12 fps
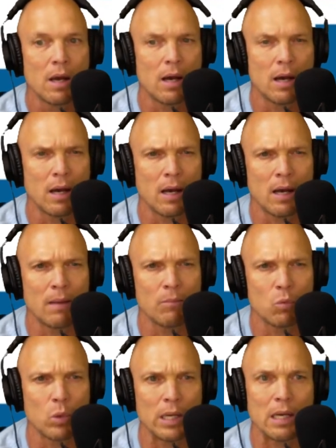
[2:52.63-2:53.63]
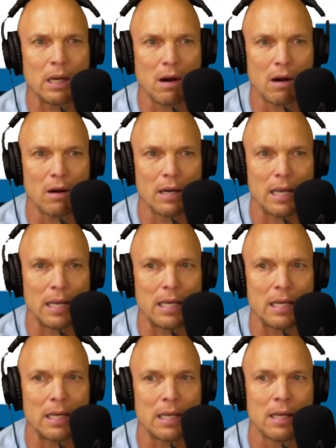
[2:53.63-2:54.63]
We
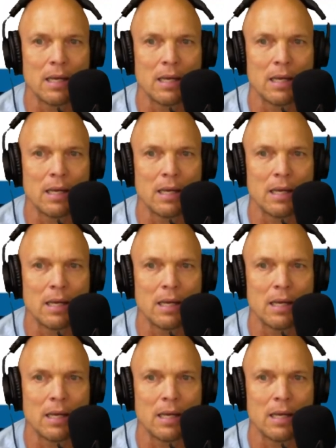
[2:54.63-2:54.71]
went